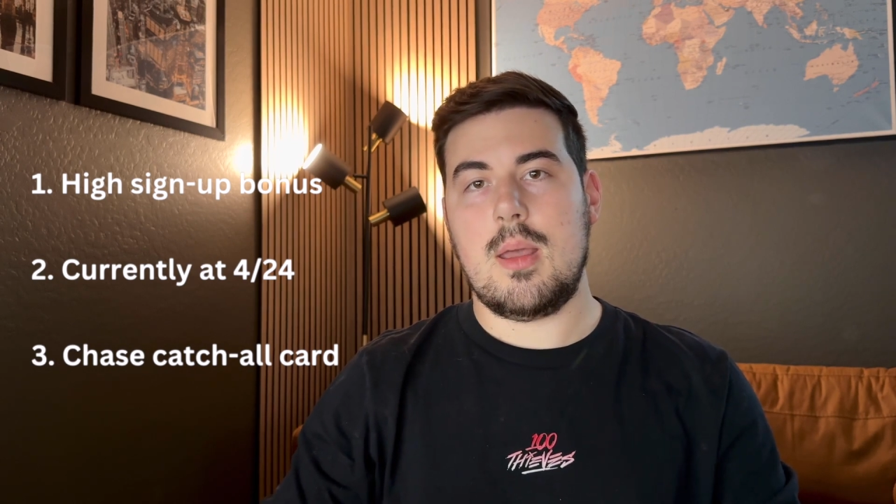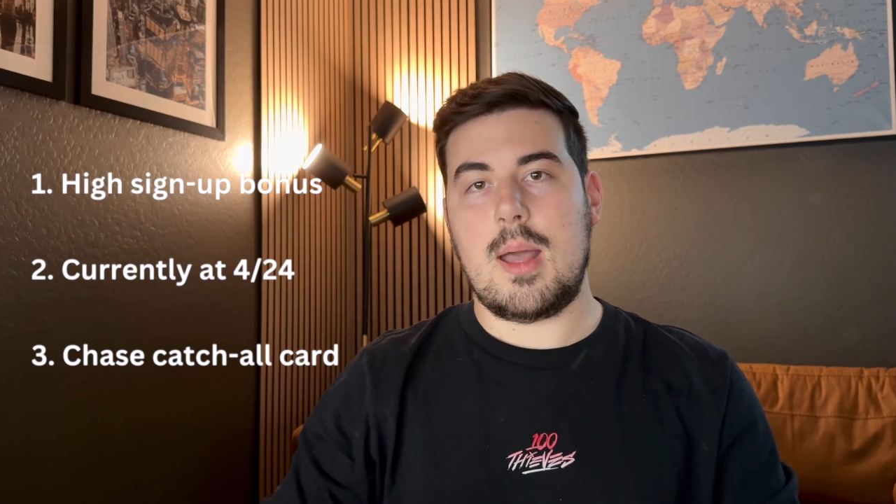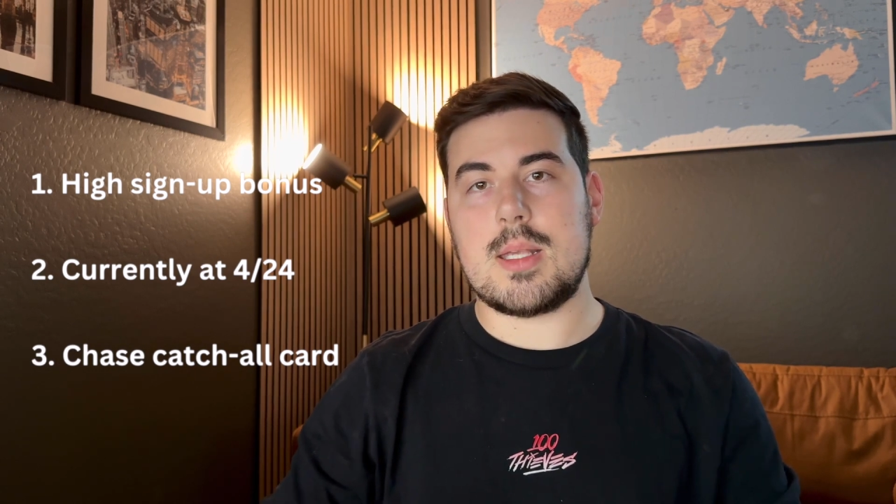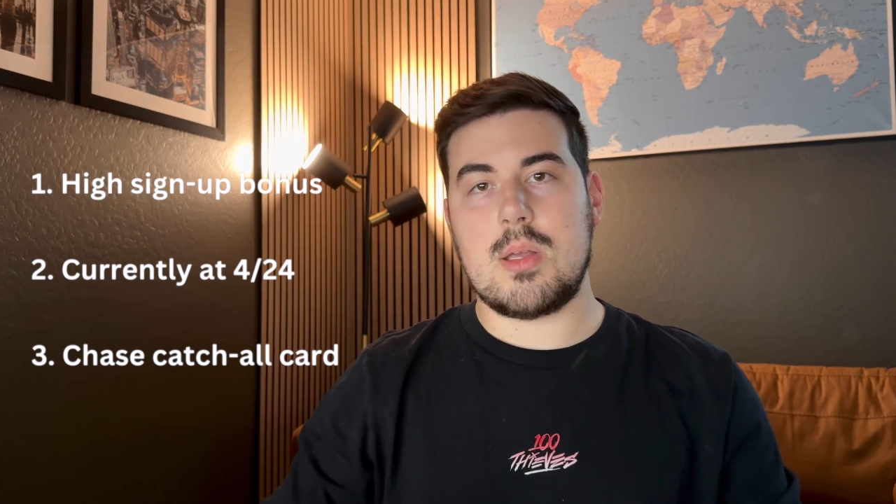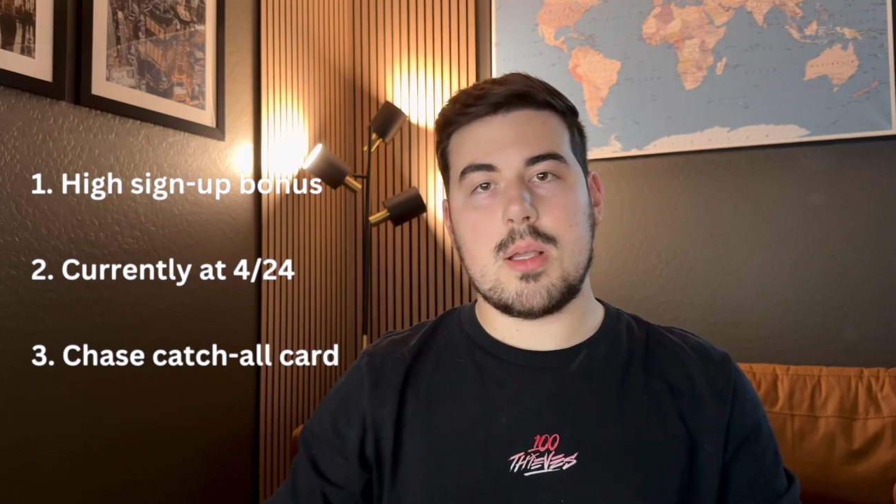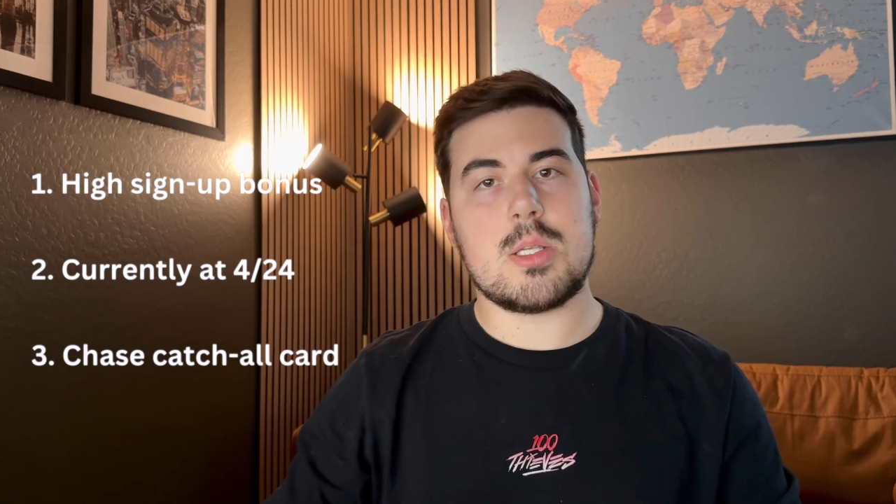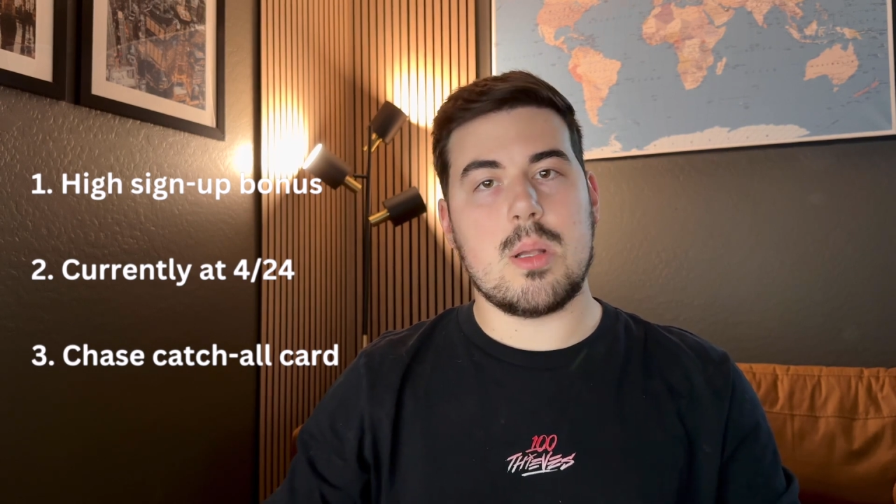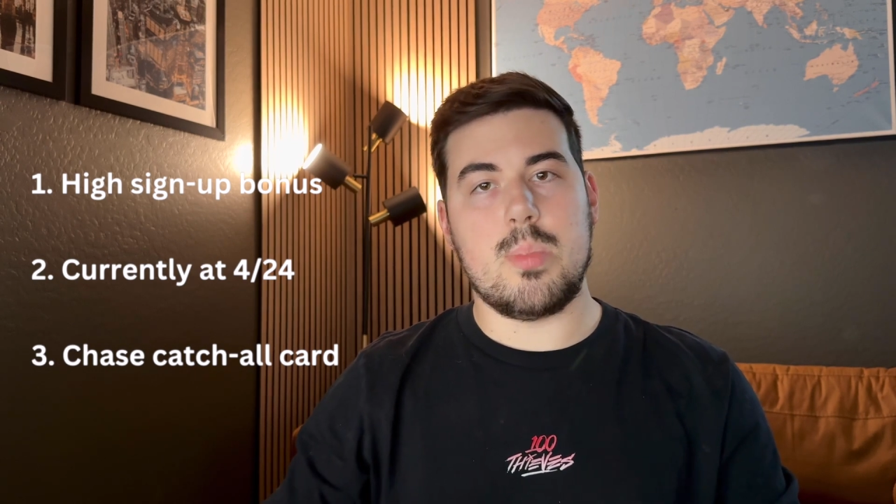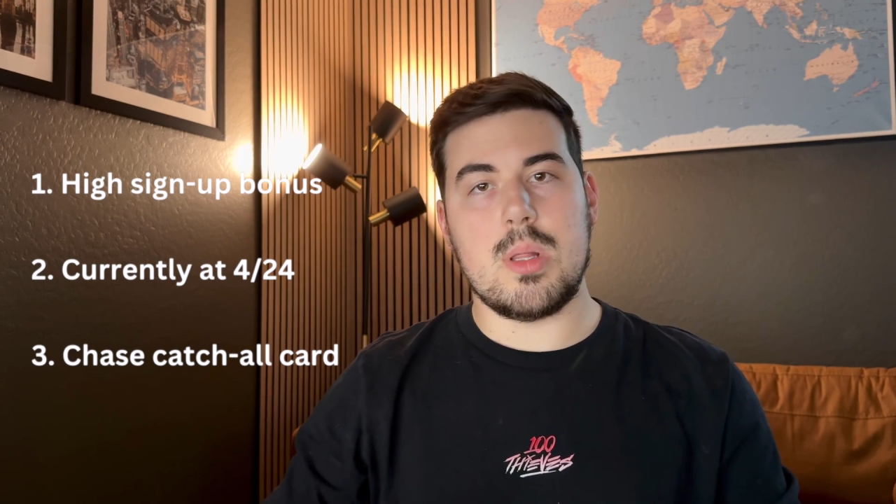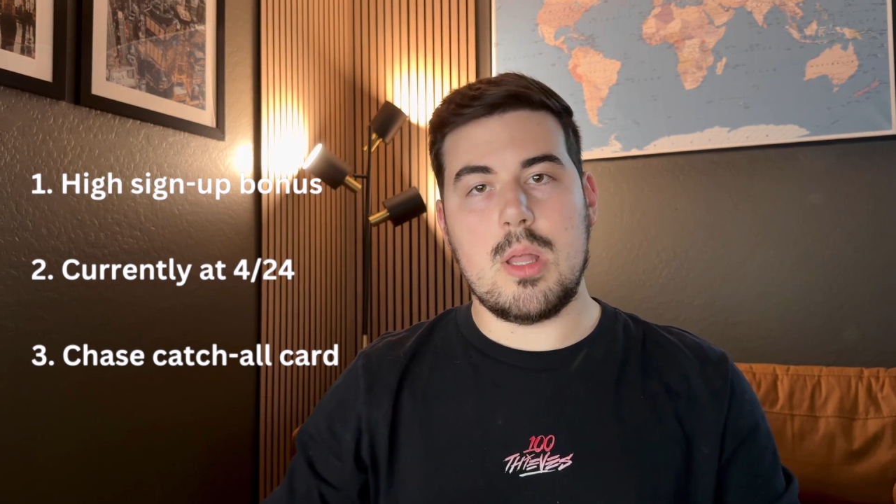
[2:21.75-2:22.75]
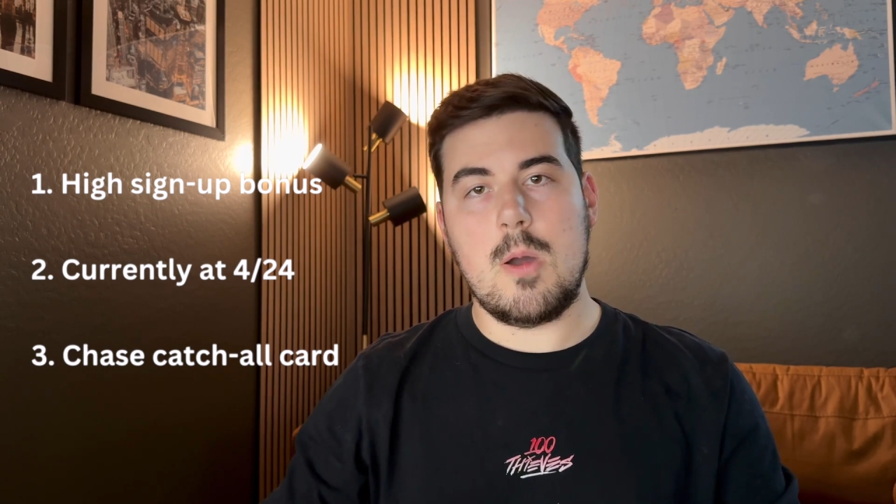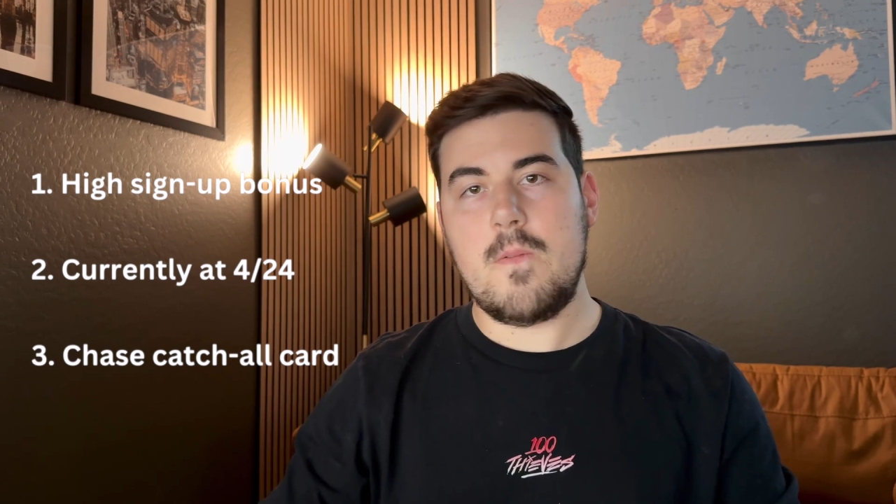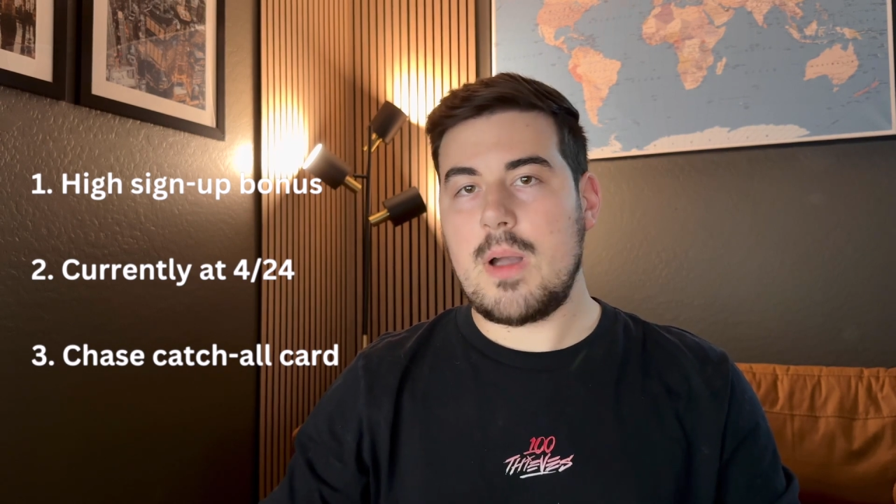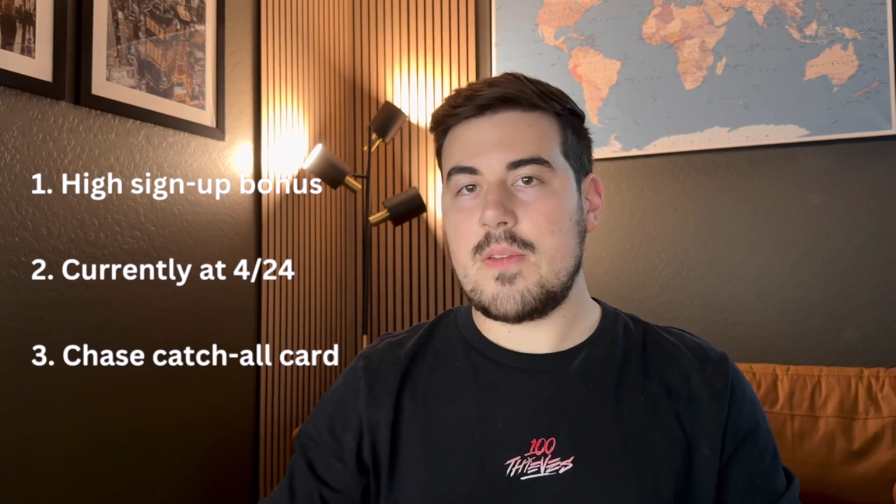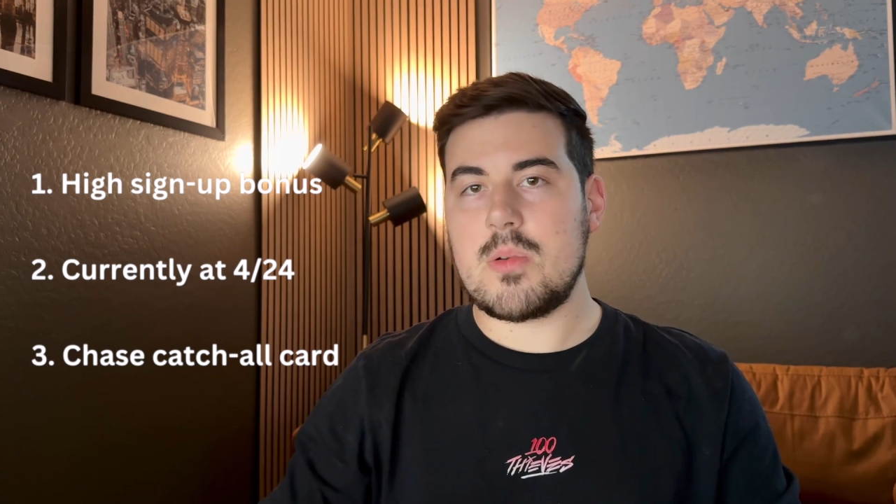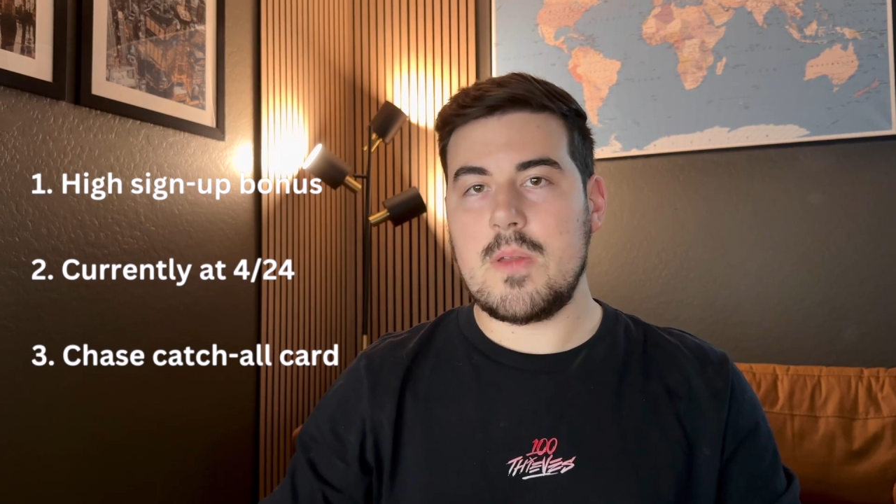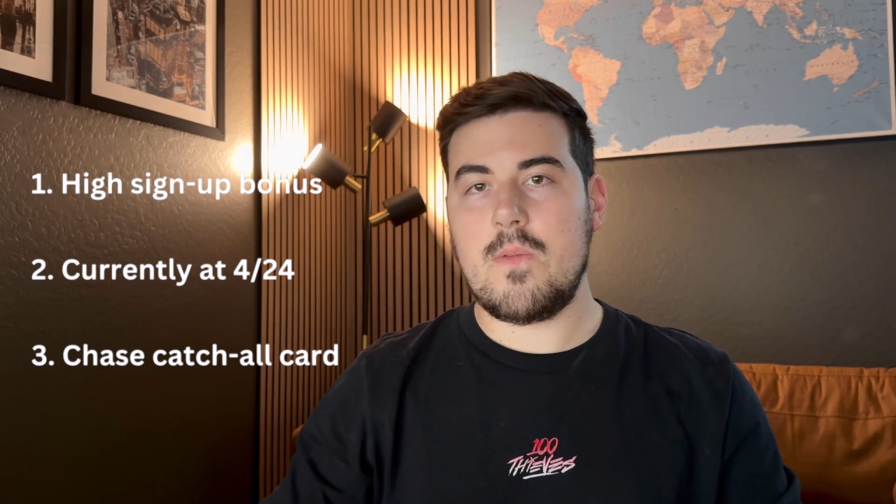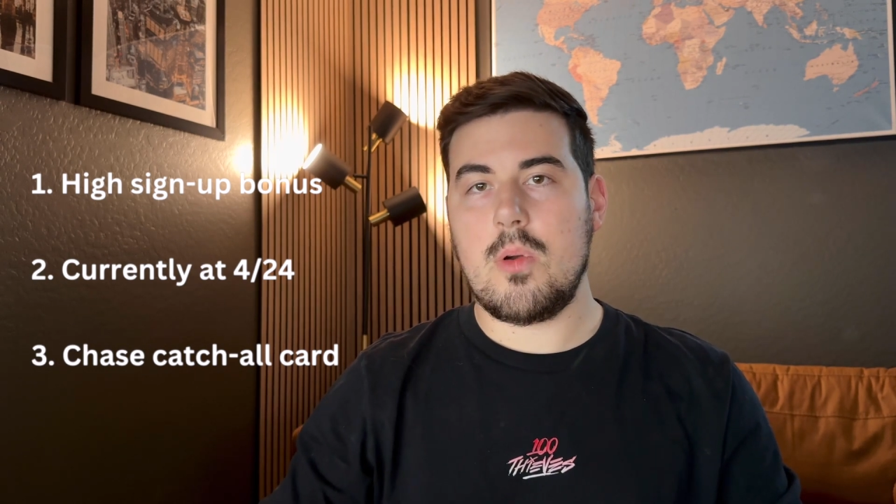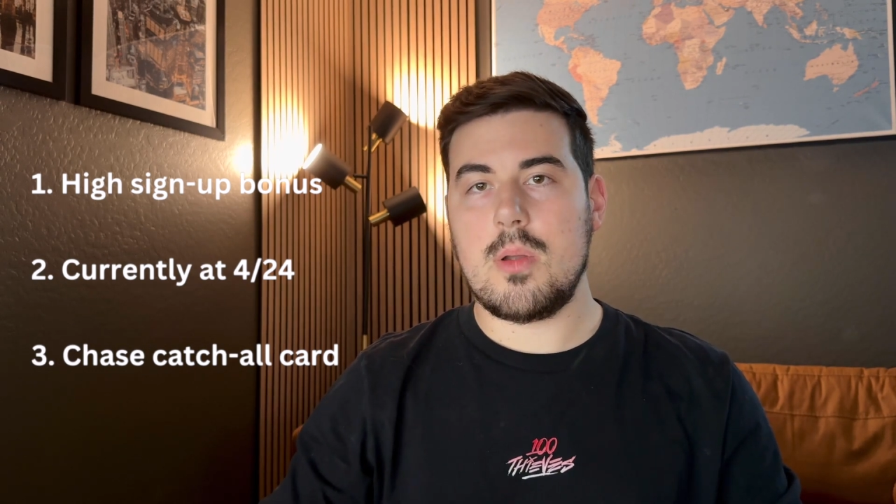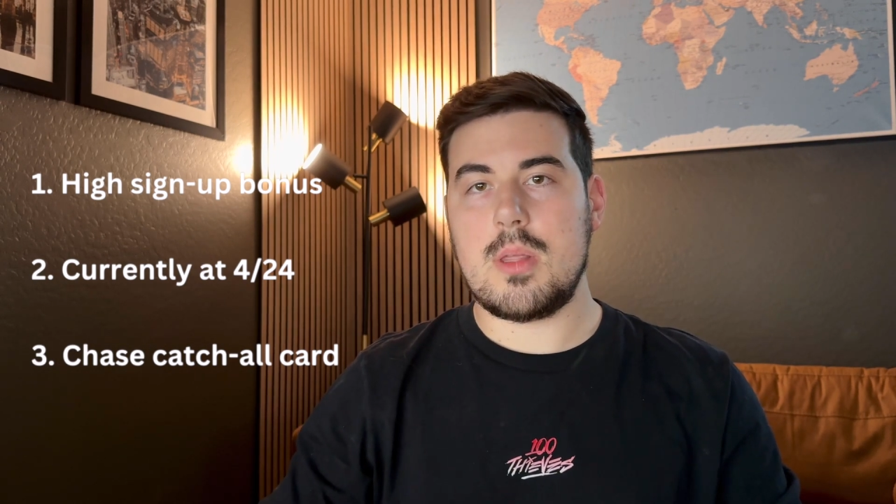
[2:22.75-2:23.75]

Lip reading: As long as you're below 524,